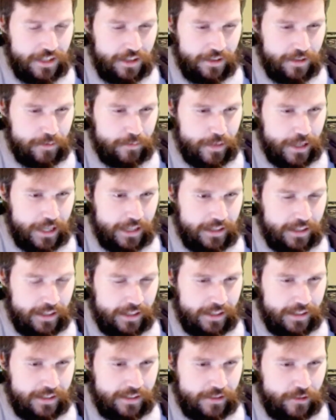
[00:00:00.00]
you but
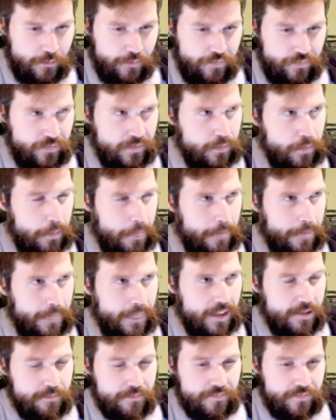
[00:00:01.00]
uh small for his
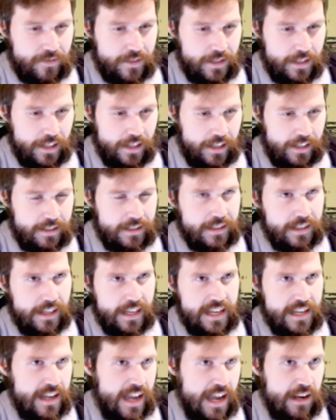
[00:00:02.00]
age. Yeah,
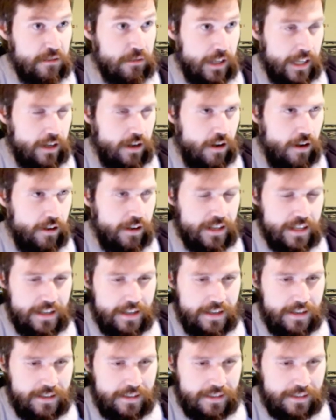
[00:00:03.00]
and and like
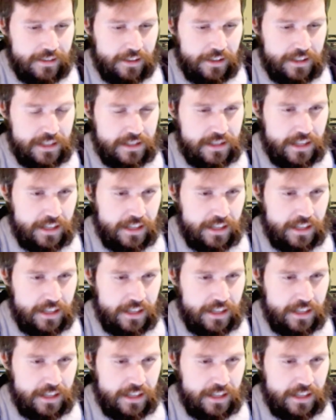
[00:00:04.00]
Arnie Arnie